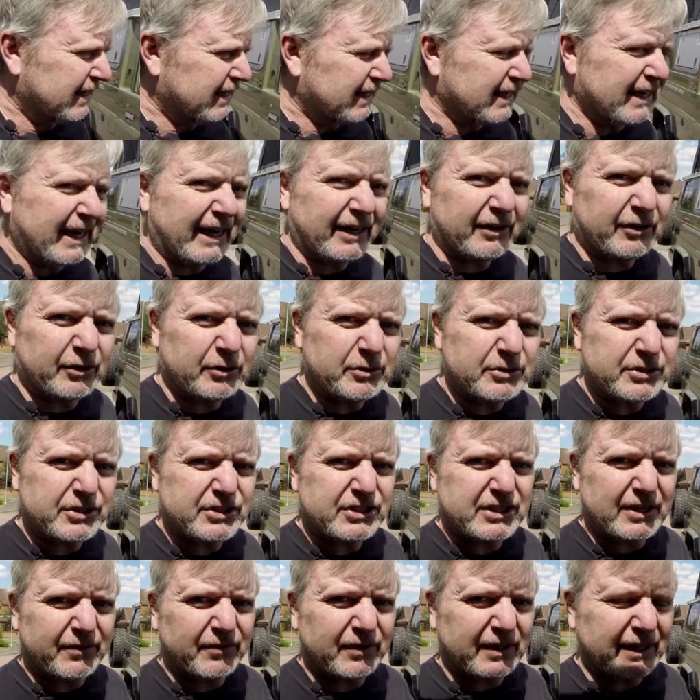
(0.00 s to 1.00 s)
Land Cruiser
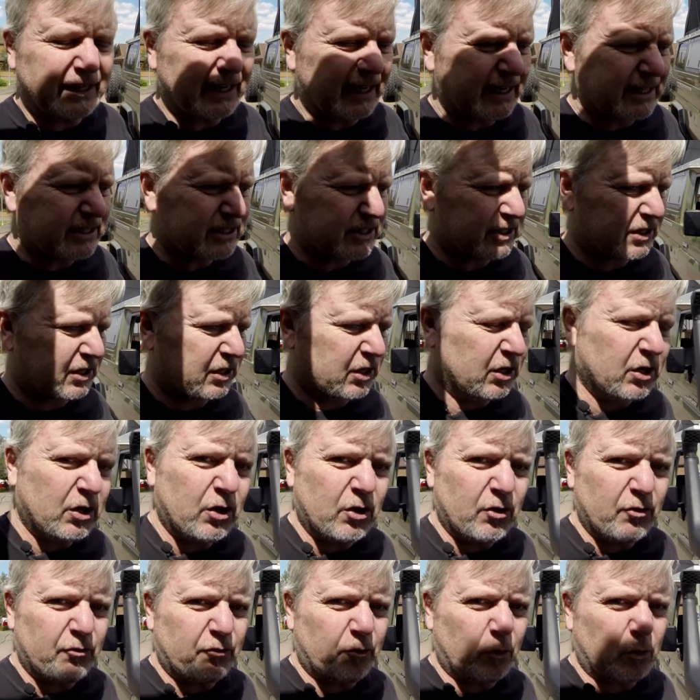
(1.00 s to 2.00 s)
78
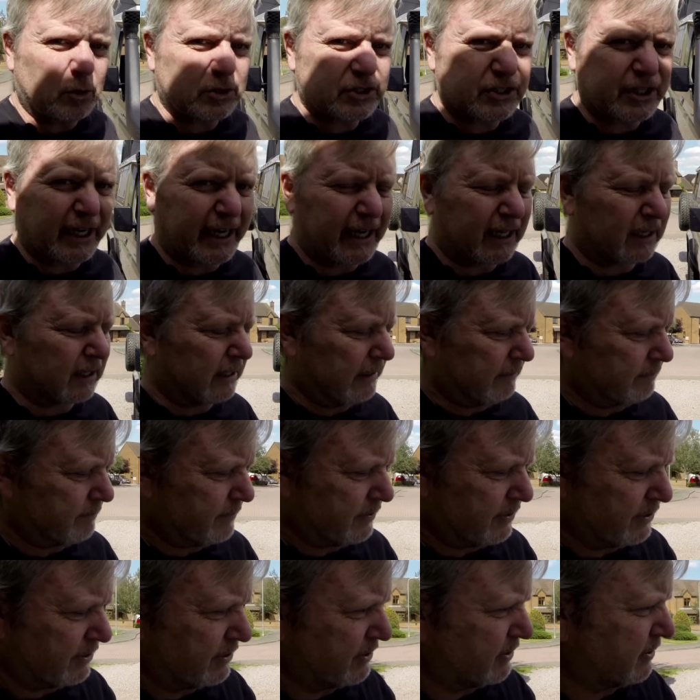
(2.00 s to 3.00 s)
for sale.
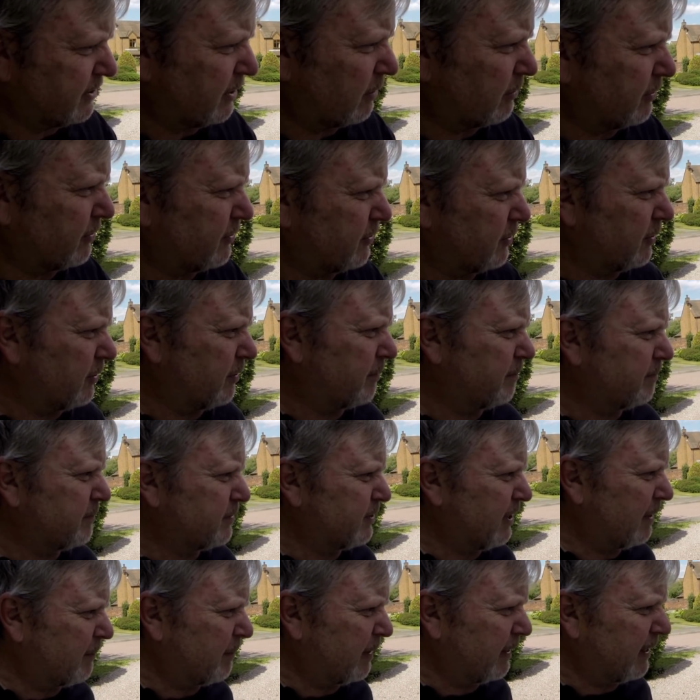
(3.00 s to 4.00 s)
Sold it to a
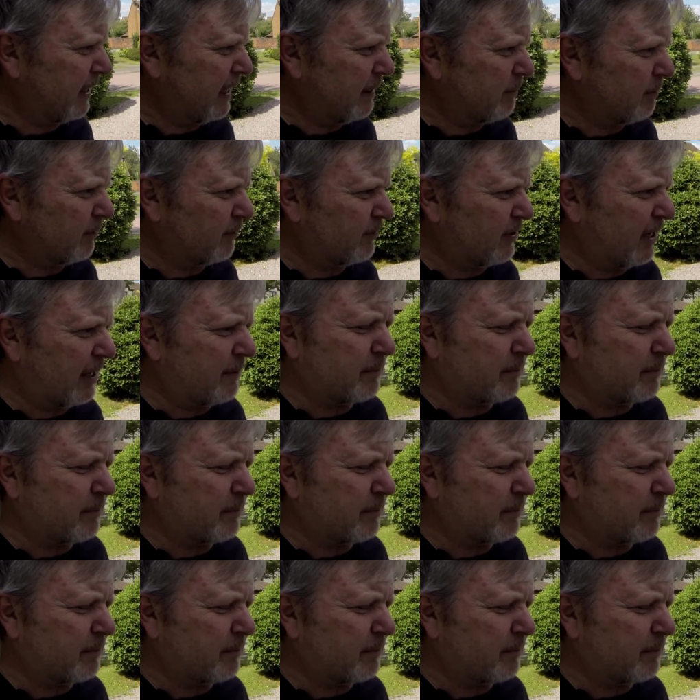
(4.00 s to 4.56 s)
chap by the name of